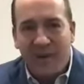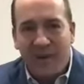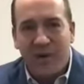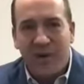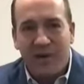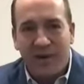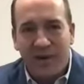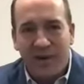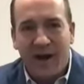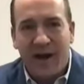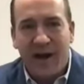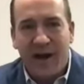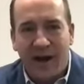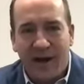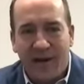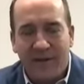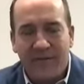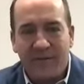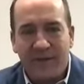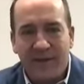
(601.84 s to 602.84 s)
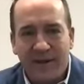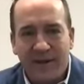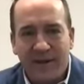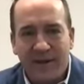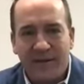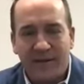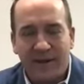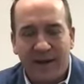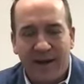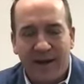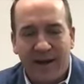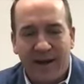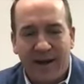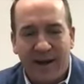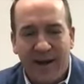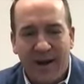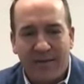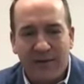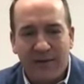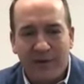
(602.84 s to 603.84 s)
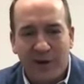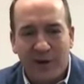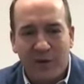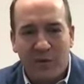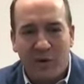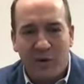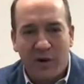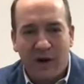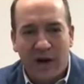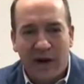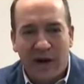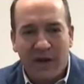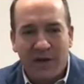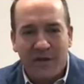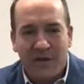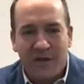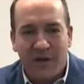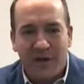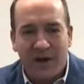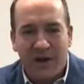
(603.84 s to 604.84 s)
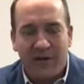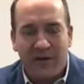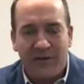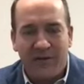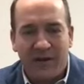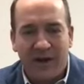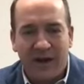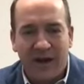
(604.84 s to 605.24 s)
one is I have a little more knowledge of.